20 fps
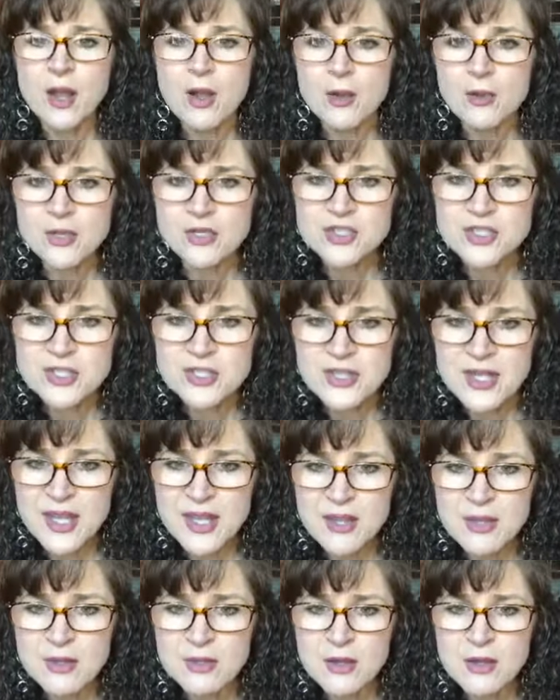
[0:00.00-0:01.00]
Oh, and
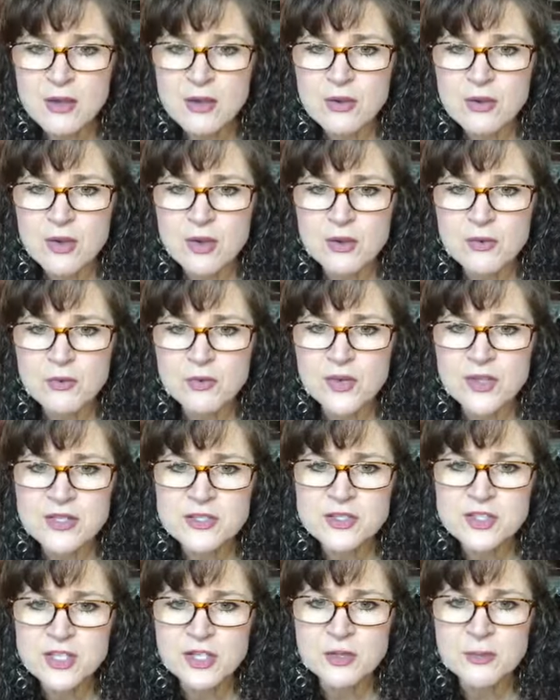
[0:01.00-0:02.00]
Janelle, oh, her
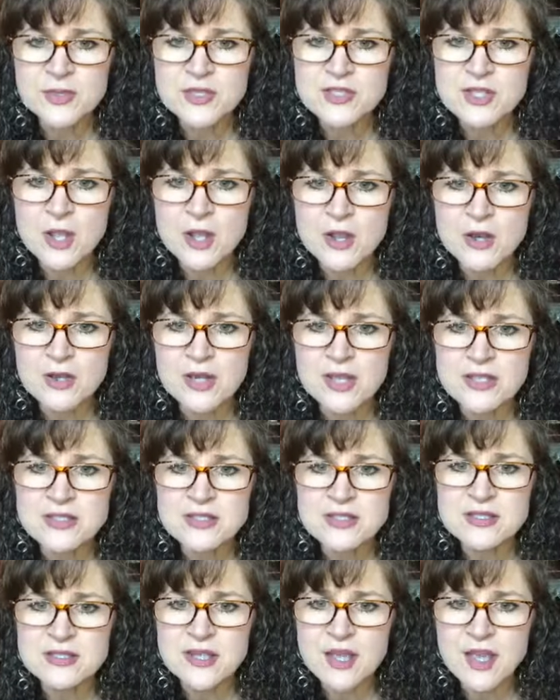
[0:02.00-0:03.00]
friend Jeremy's heart has
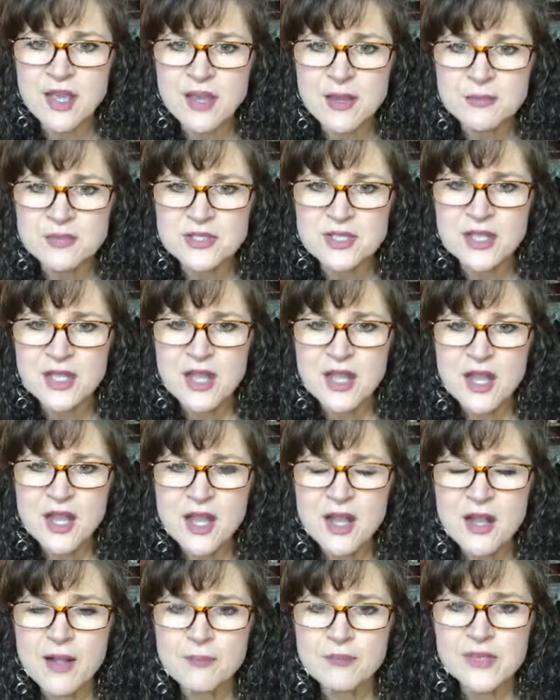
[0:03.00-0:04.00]
stopped.
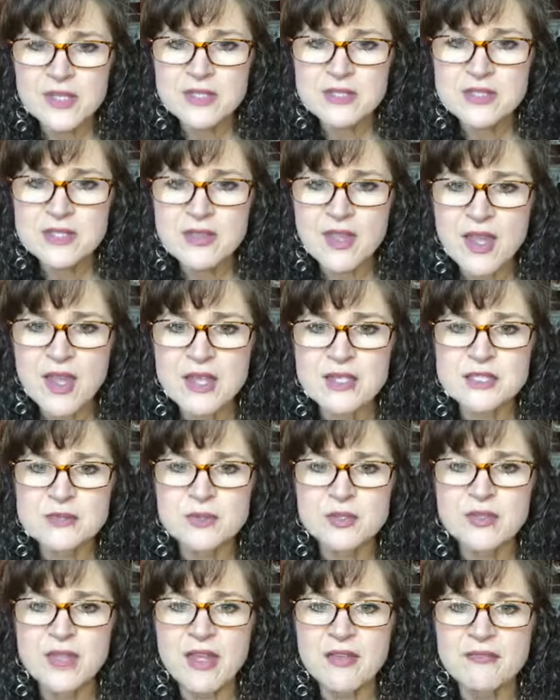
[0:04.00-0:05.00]
Um, it's in the
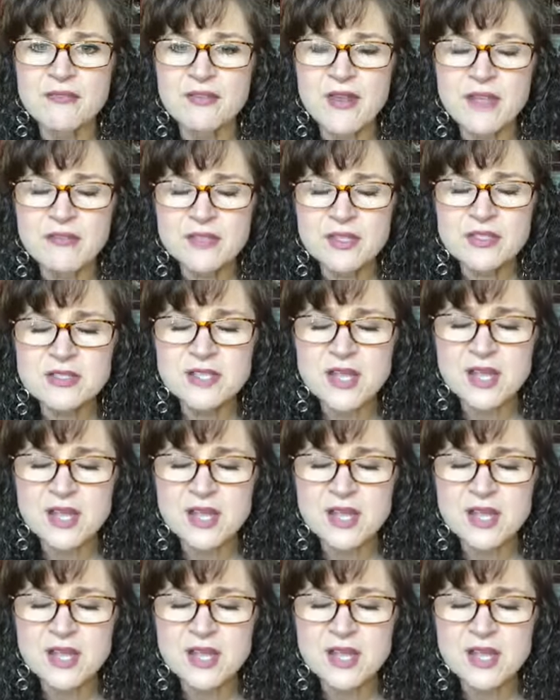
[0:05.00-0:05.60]
hospital. They have five kids.